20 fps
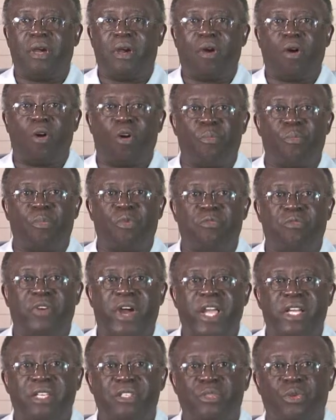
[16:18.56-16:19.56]
or
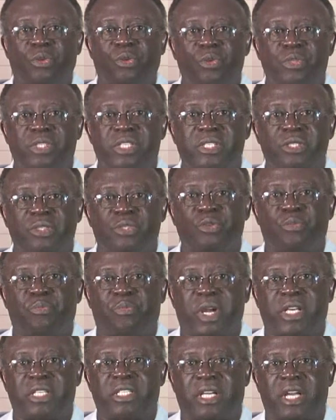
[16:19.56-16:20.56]
provide solutions to
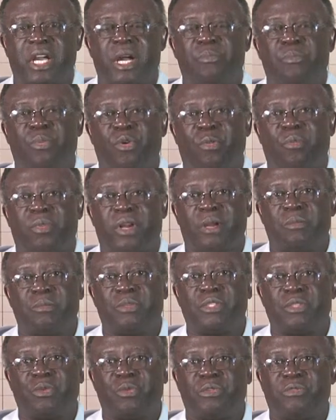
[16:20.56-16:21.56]
practical
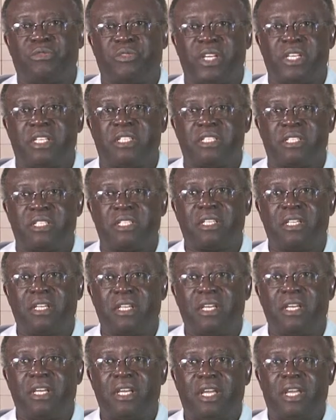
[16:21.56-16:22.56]
problems we face
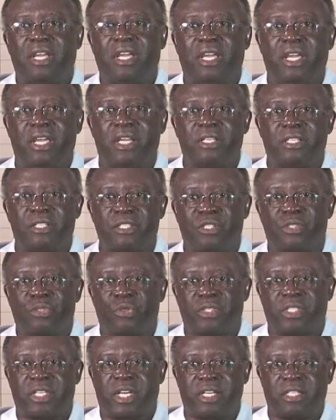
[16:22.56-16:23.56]
in
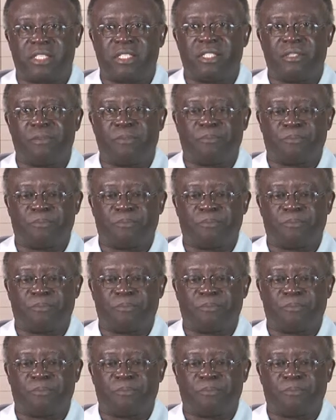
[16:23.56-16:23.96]
society.